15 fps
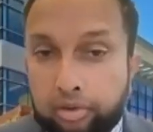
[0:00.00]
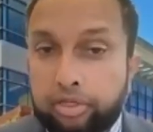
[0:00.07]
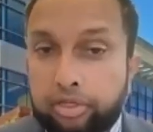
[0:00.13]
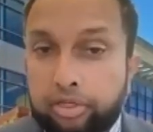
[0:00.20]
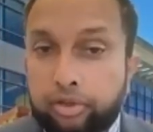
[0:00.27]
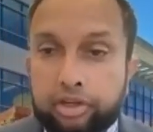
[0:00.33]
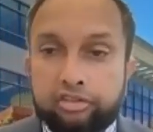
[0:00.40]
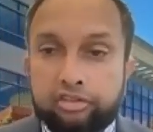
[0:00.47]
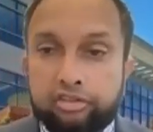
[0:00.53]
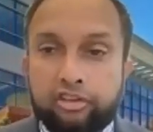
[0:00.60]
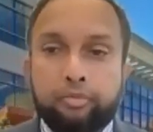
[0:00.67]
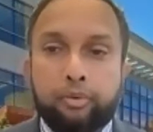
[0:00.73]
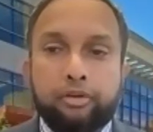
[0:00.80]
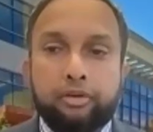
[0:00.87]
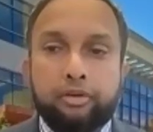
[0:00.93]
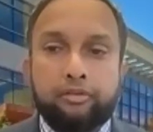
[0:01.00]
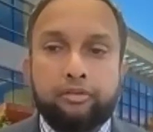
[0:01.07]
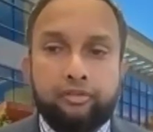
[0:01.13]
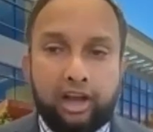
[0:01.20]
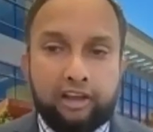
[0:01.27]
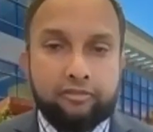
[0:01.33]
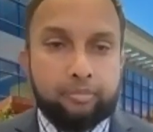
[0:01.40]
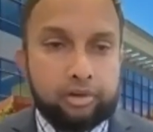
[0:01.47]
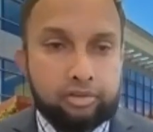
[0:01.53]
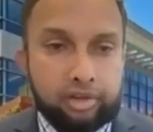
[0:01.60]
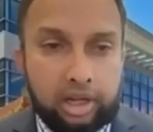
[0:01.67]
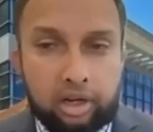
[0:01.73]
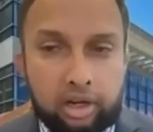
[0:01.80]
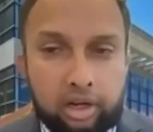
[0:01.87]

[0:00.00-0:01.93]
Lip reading: 37.5%